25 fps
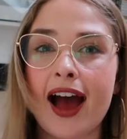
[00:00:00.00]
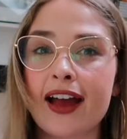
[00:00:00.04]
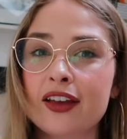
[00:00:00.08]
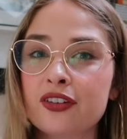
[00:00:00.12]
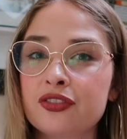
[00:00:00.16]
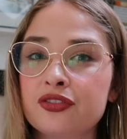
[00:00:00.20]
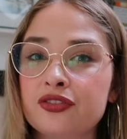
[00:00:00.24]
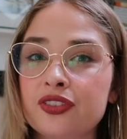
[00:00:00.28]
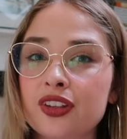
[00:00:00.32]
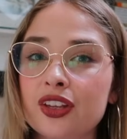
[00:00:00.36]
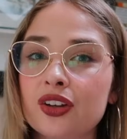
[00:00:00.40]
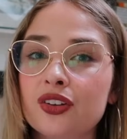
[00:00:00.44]
I
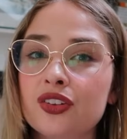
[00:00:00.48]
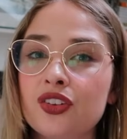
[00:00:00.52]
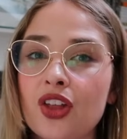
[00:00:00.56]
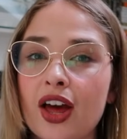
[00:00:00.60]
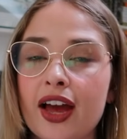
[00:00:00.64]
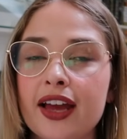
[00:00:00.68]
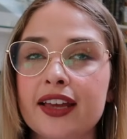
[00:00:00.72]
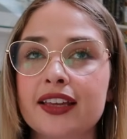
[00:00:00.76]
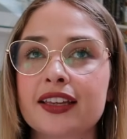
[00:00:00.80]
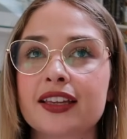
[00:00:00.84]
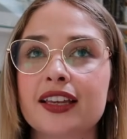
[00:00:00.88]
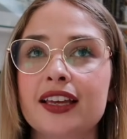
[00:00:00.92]
feel
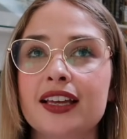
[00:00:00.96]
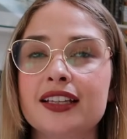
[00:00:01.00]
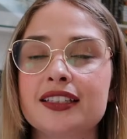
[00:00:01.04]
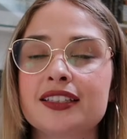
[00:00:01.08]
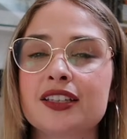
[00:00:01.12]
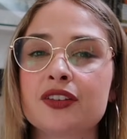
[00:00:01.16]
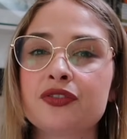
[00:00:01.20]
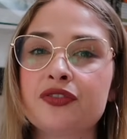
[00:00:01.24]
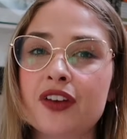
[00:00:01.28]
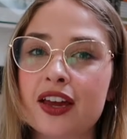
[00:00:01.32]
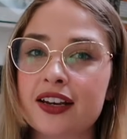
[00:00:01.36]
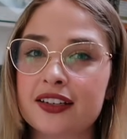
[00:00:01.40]
like it's
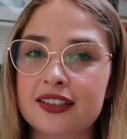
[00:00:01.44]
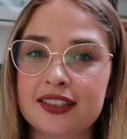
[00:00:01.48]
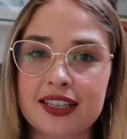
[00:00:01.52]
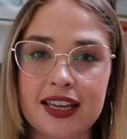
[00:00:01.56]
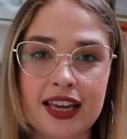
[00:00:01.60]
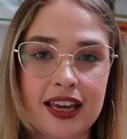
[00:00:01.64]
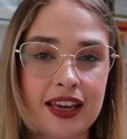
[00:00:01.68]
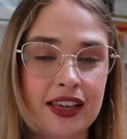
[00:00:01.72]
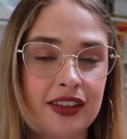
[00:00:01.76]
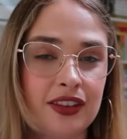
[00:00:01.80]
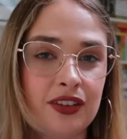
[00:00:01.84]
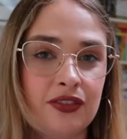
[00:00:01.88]
a
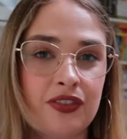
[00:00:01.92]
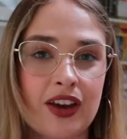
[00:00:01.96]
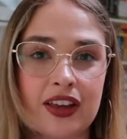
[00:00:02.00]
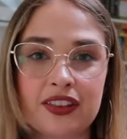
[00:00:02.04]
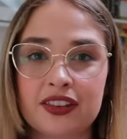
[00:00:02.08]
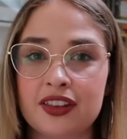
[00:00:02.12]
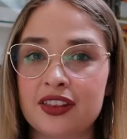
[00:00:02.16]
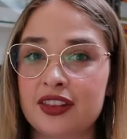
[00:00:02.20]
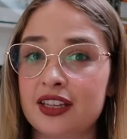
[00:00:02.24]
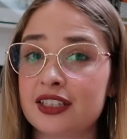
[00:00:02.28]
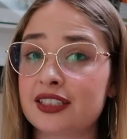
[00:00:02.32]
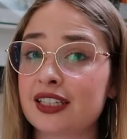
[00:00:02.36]
fantasy in the fact
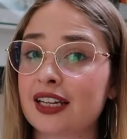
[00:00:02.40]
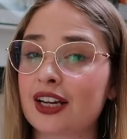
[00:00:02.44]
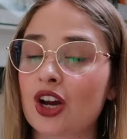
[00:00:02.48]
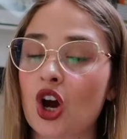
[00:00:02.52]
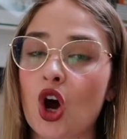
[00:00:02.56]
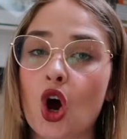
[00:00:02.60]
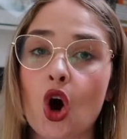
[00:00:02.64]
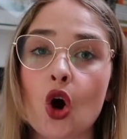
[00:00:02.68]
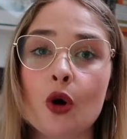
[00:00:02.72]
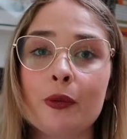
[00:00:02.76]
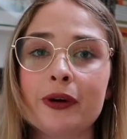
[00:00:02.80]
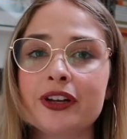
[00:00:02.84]
that there's like a
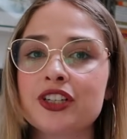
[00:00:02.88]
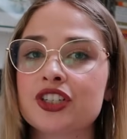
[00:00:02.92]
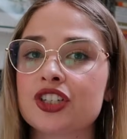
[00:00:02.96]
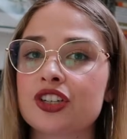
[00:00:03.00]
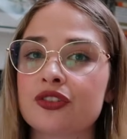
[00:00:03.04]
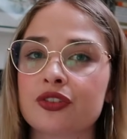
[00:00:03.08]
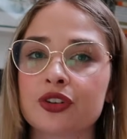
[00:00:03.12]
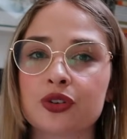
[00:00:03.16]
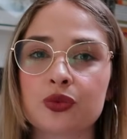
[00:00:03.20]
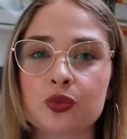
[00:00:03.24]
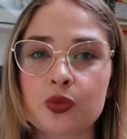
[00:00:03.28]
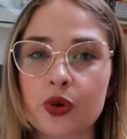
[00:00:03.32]
whole bunch of
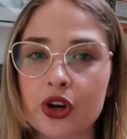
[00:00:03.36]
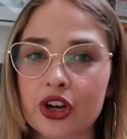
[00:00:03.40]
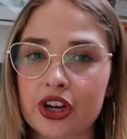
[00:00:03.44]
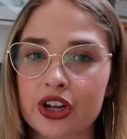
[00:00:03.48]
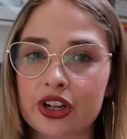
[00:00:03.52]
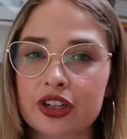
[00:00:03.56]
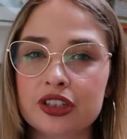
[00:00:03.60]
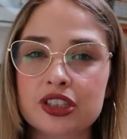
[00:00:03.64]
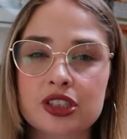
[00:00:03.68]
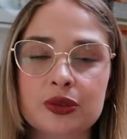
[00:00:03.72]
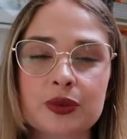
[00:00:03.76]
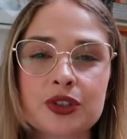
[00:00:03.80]
different worlds,